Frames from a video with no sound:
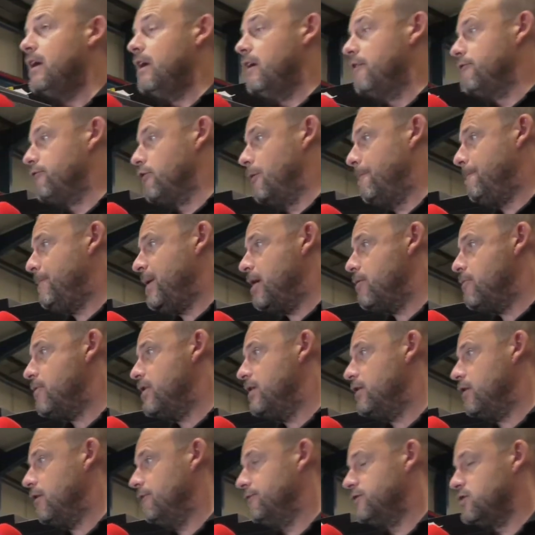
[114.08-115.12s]
for a
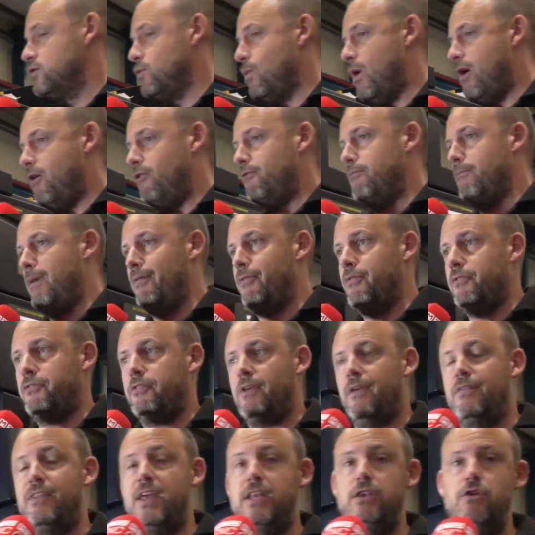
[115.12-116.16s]
period of 12
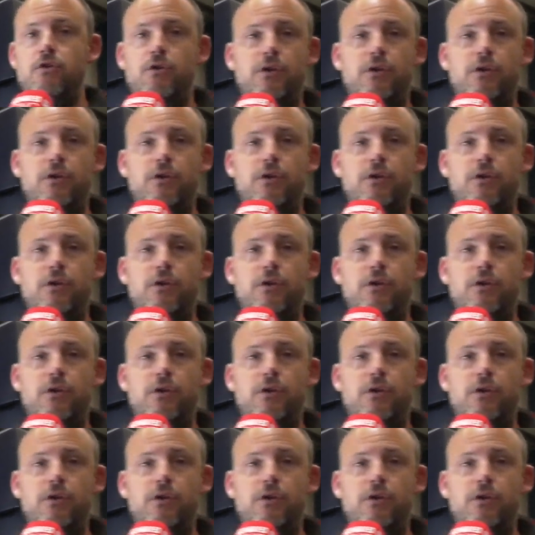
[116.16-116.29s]
months, and then you